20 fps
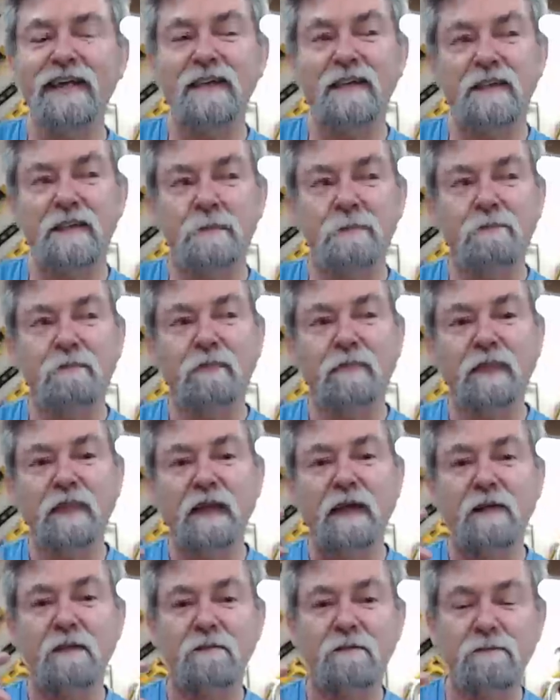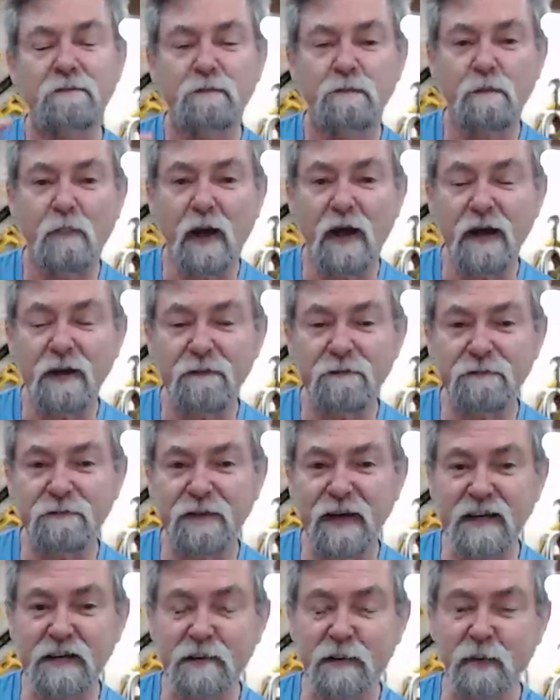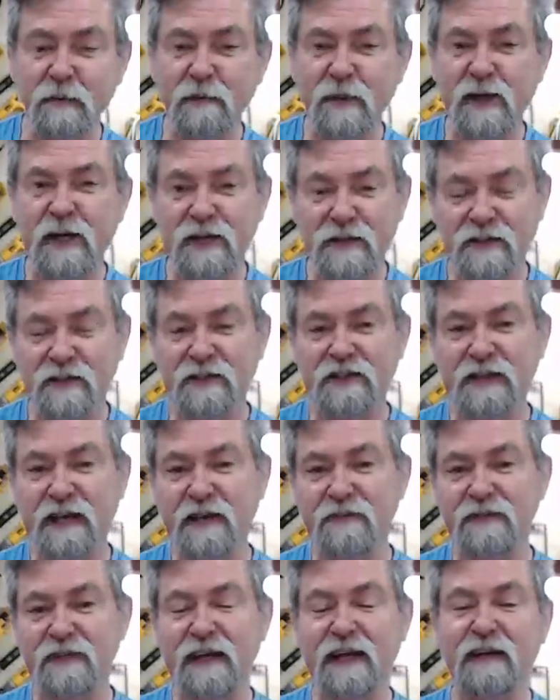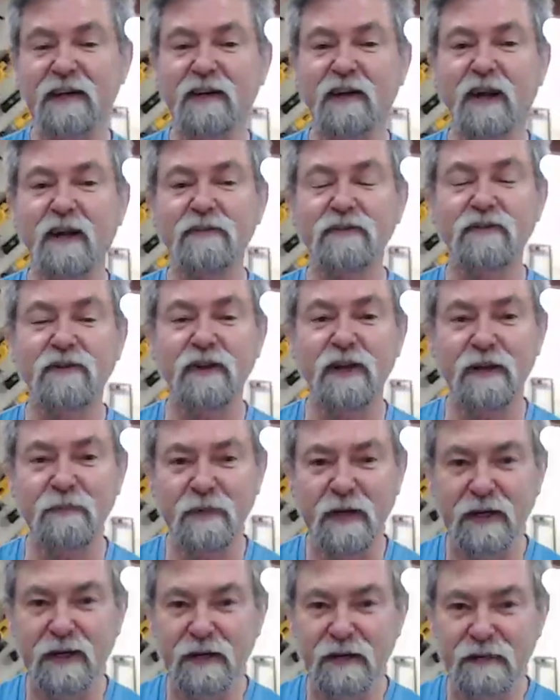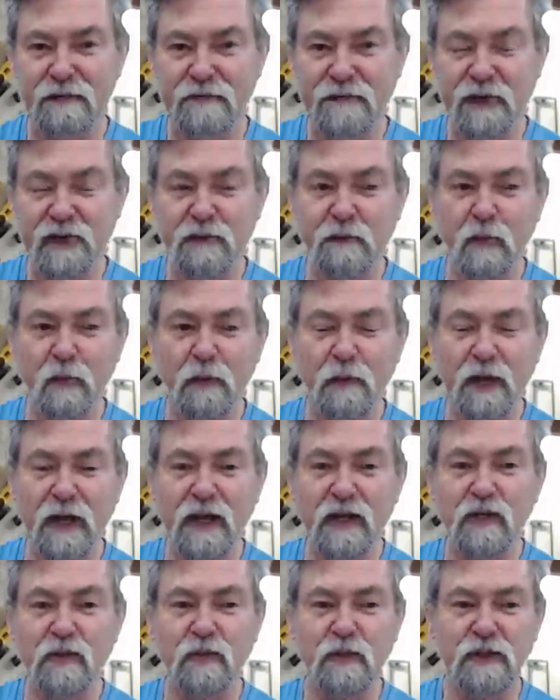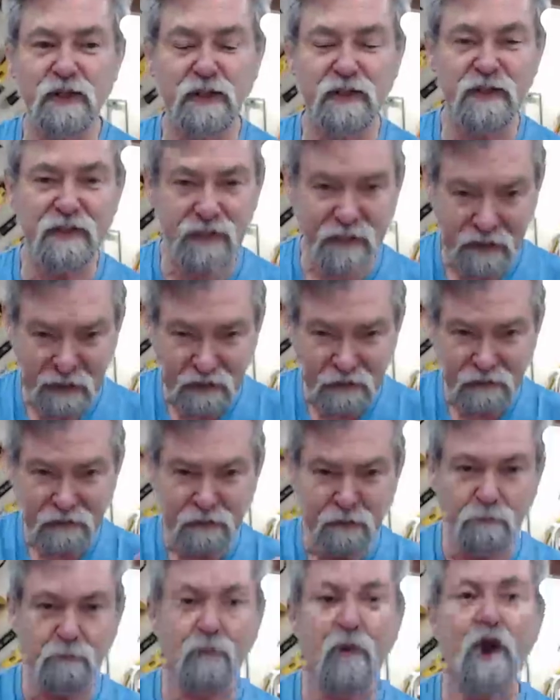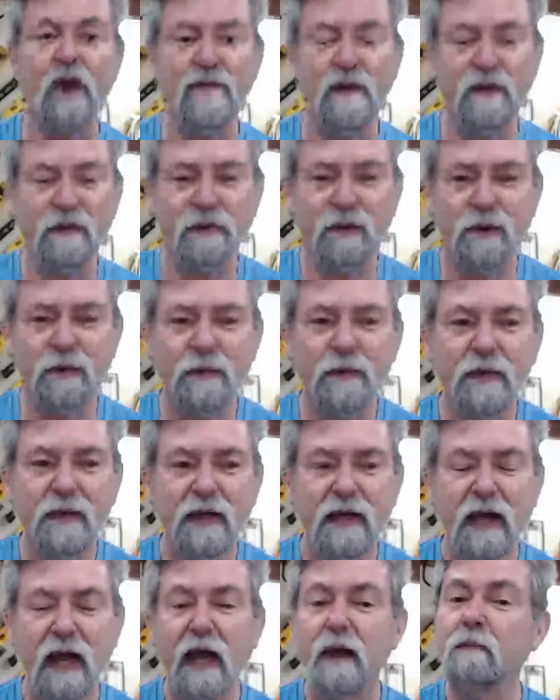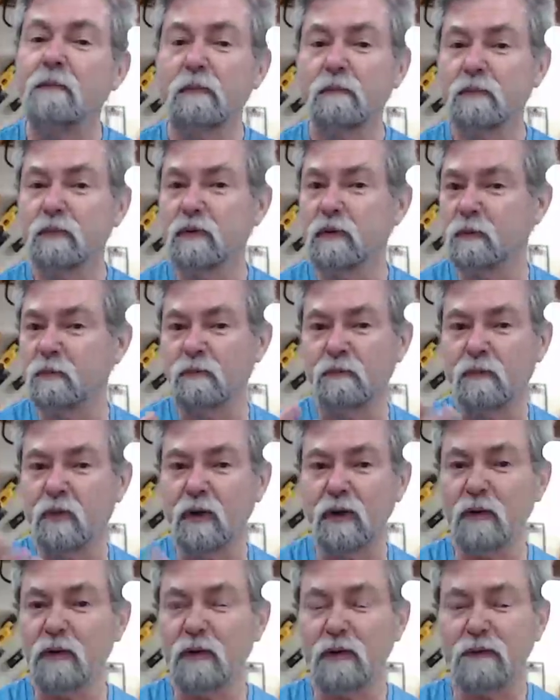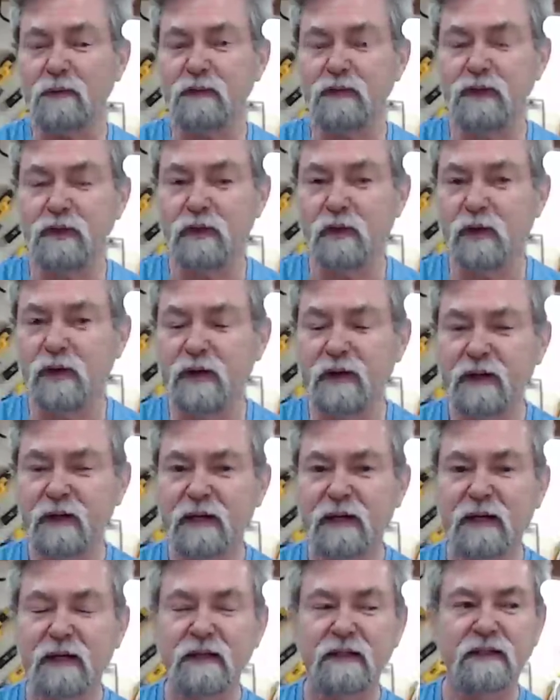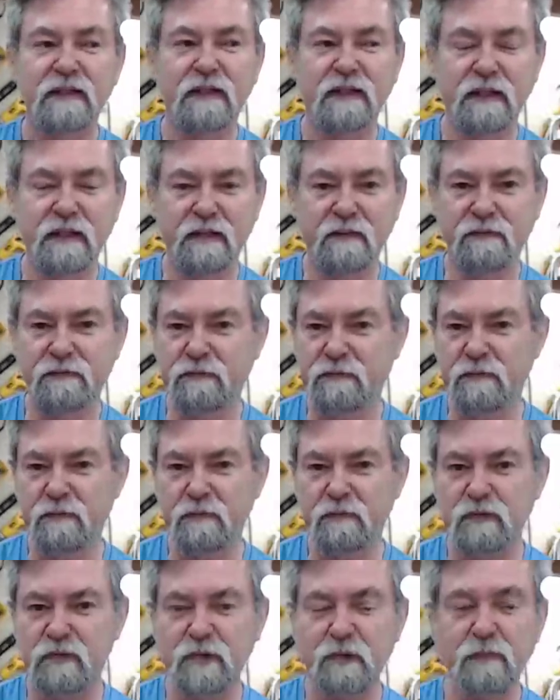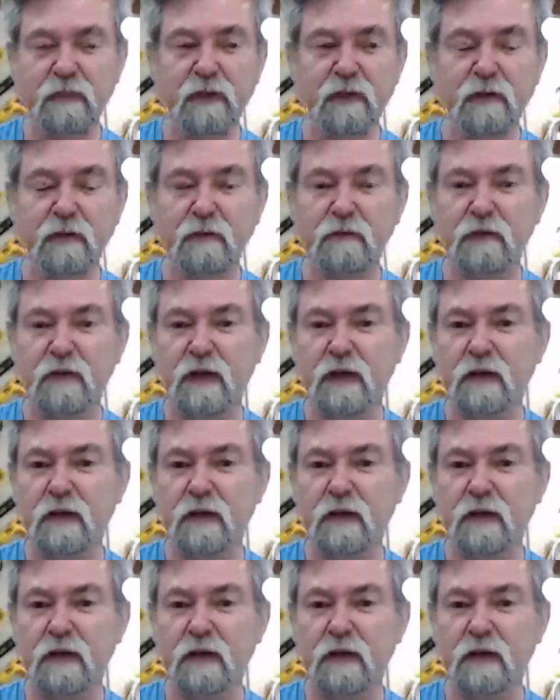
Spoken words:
is my Facebook page, the Dave Stanton Livestream Facebook page, which is a private group. You're more than welcome to join. Send me a